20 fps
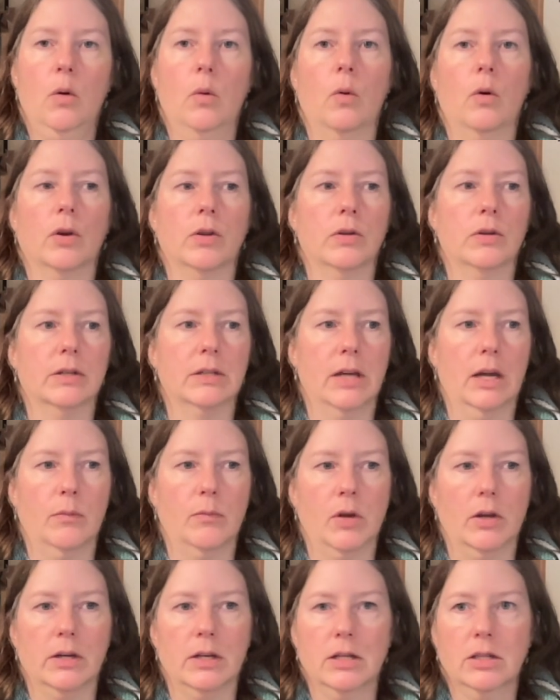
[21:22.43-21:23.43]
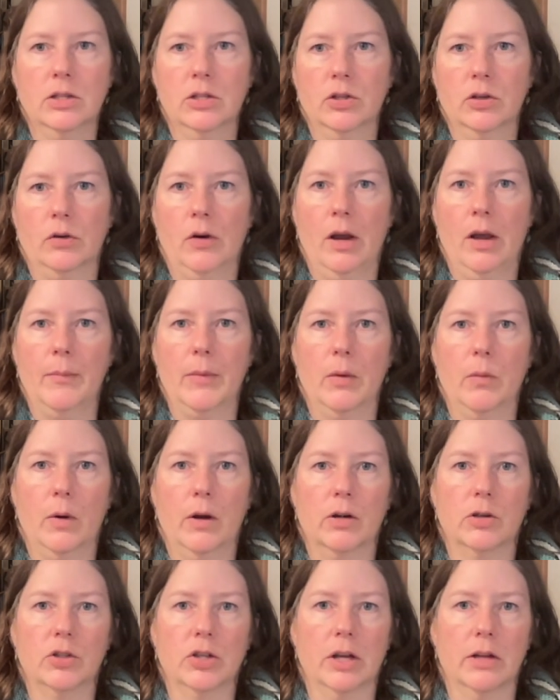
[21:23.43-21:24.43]
or you can tag me on Instagram at
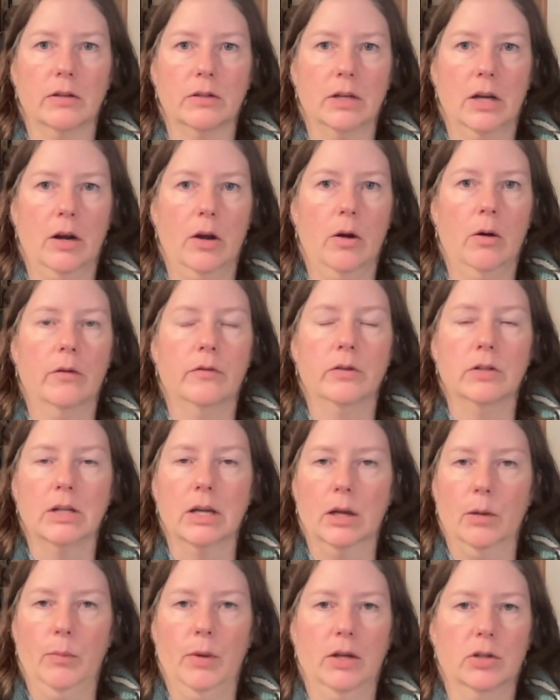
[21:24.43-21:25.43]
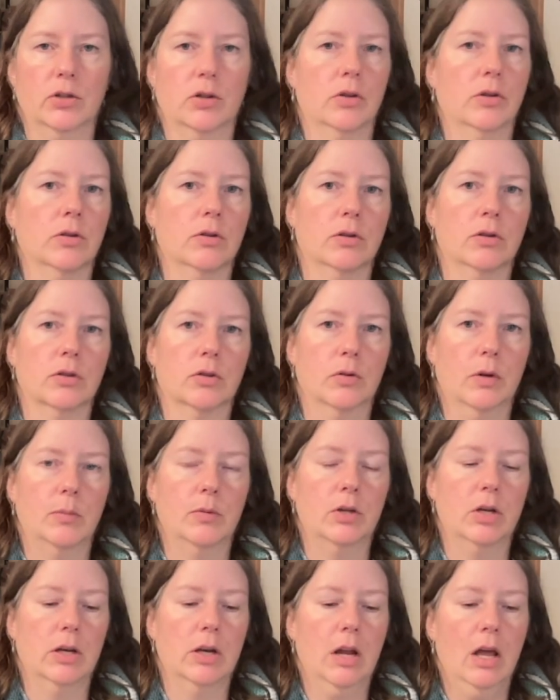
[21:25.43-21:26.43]
Waterchild Tarot if you take a picture and do a
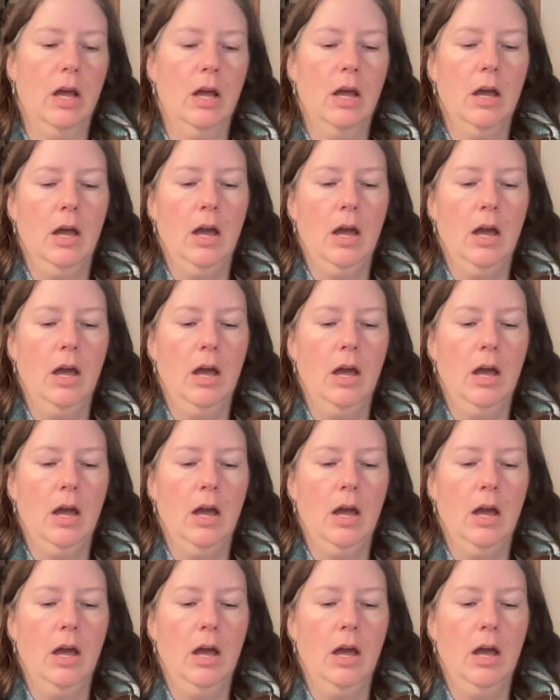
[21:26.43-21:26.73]
description,